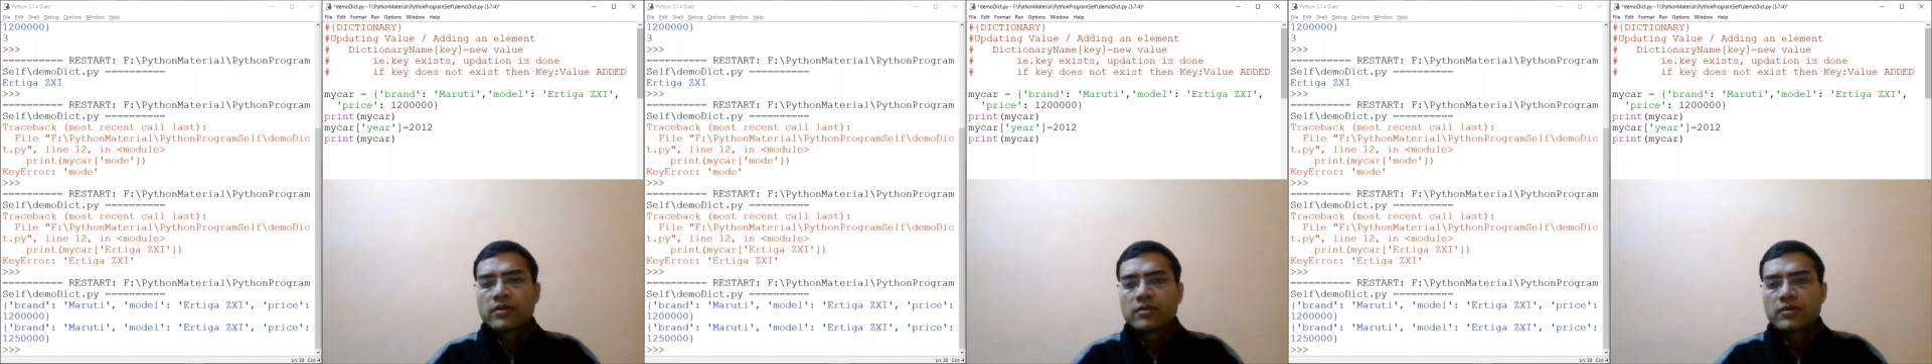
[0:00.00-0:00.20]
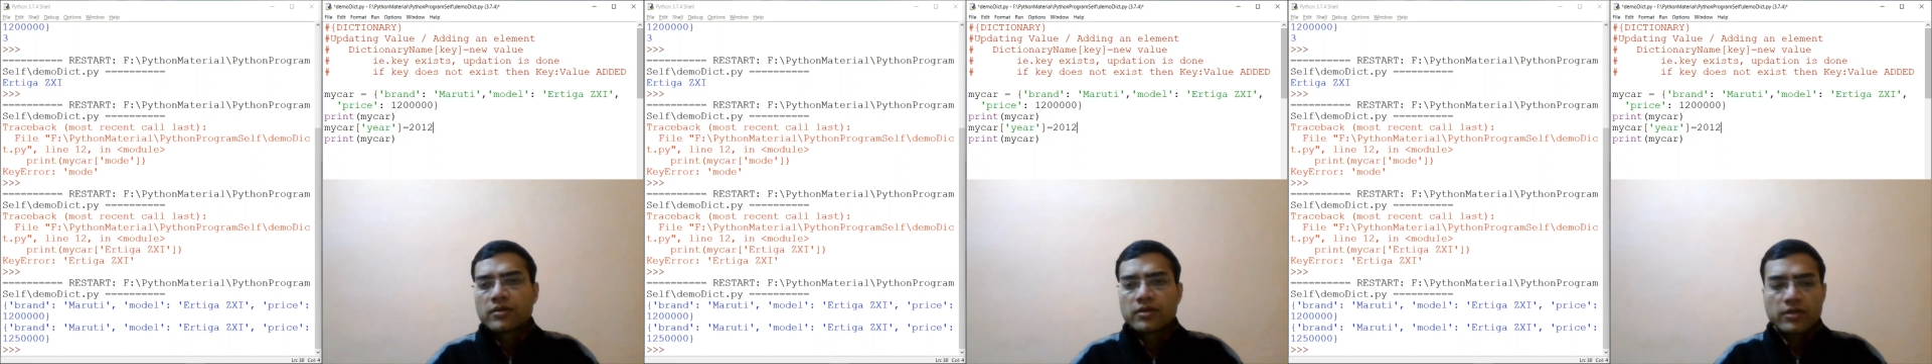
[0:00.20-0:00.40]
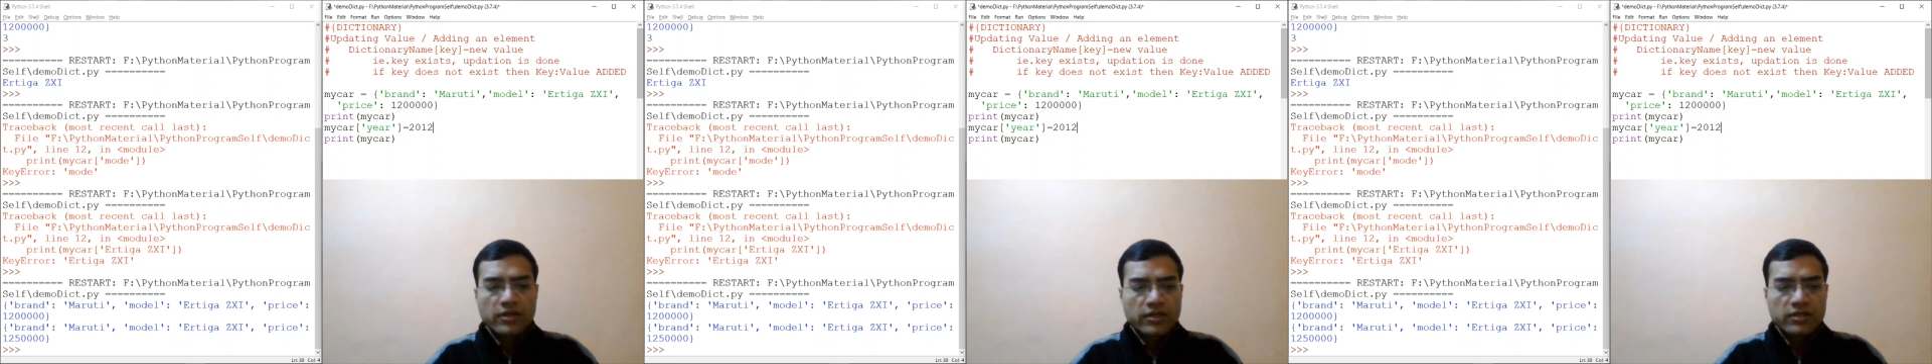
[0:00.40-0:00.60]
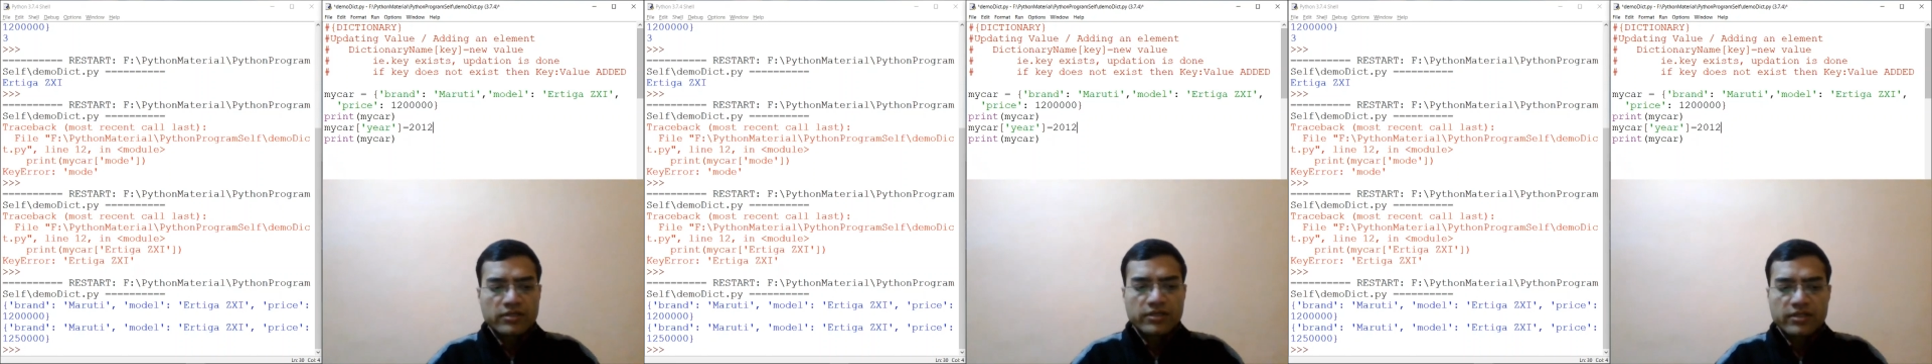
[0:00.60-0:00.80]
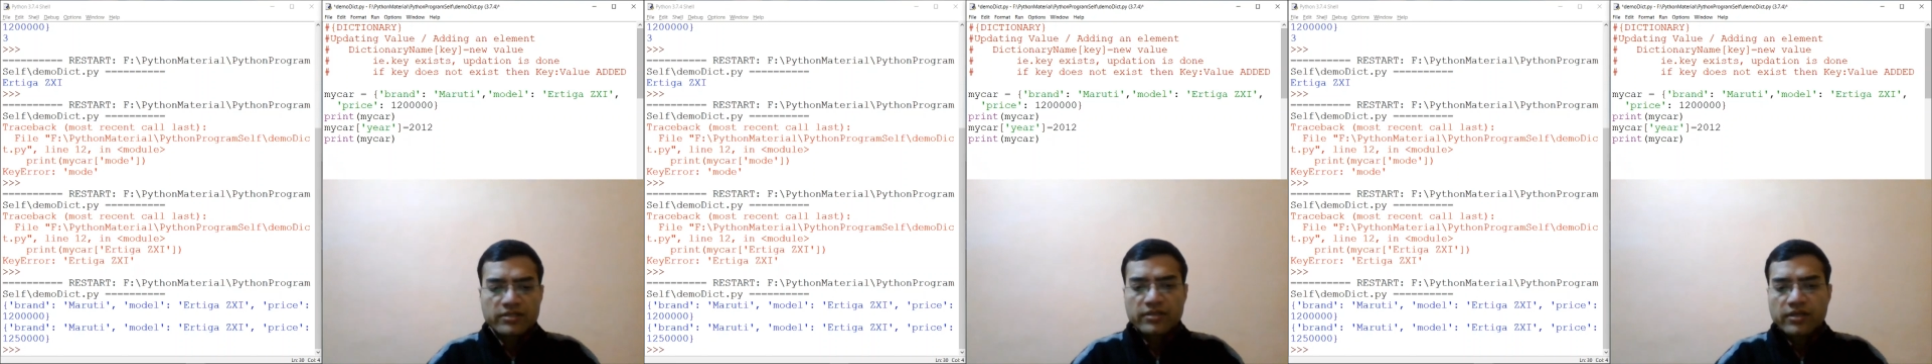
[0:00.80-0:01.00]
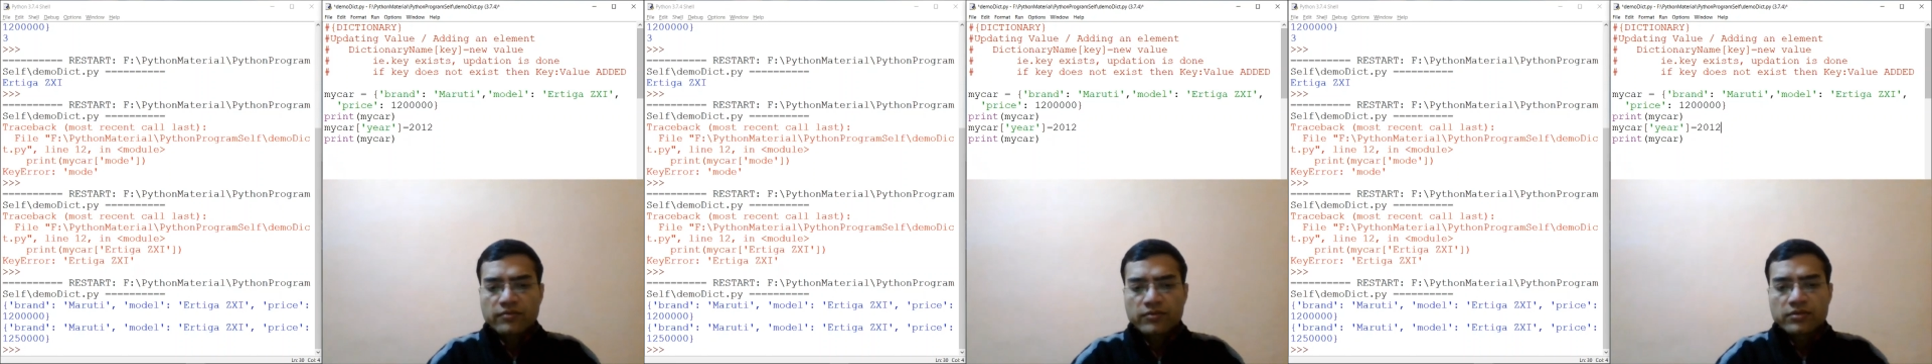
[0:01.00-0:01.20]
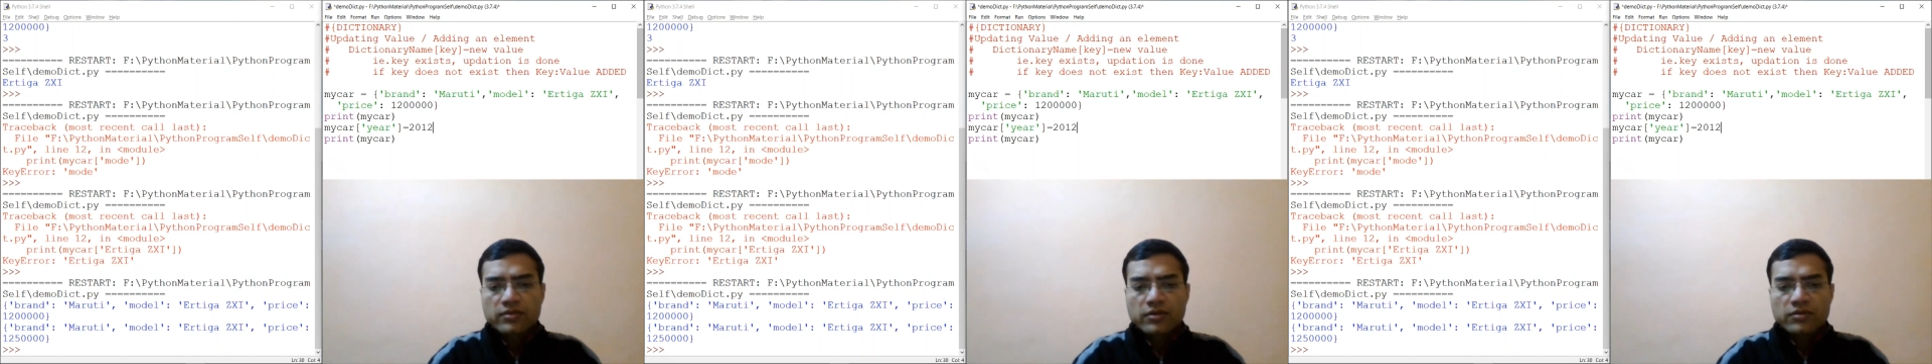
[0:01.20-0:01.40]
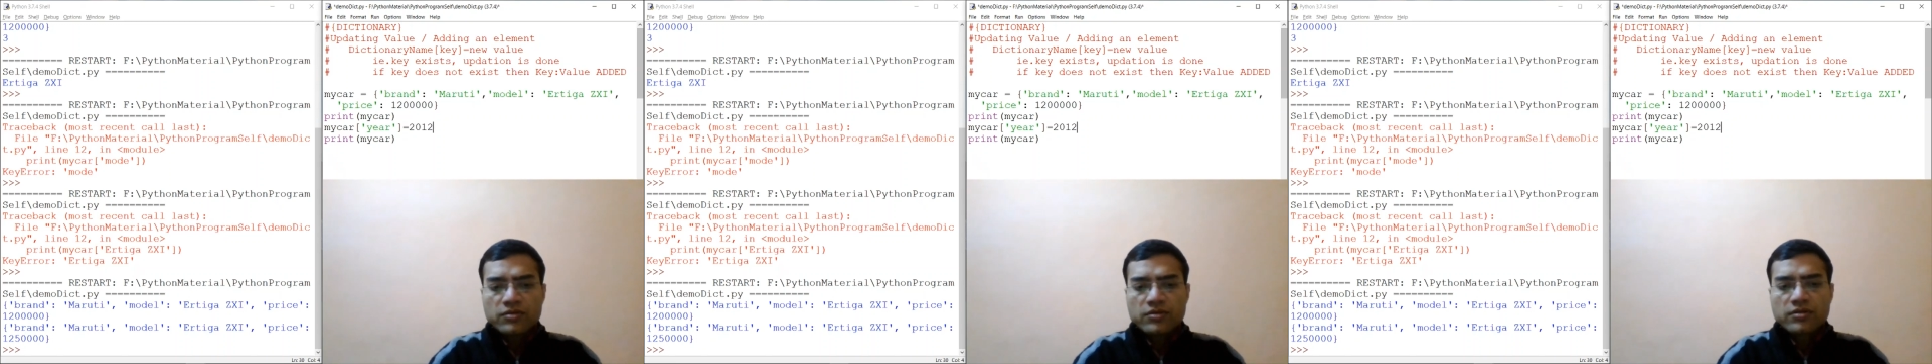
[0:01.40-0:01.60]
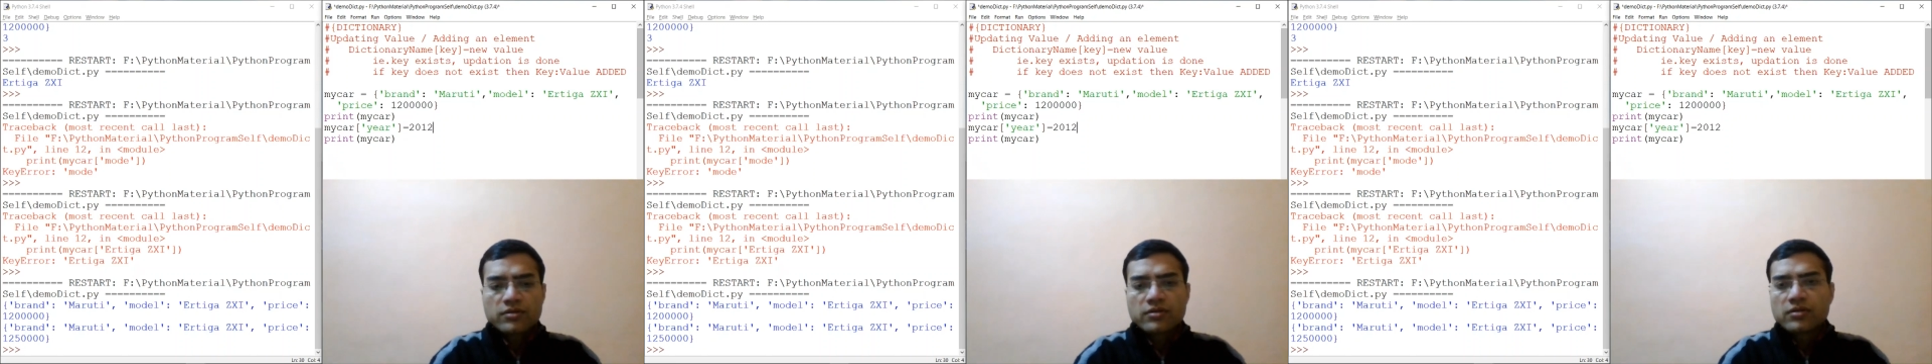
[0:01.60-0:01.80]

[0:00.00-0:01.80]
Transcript: the Ertiga ZXi was launched.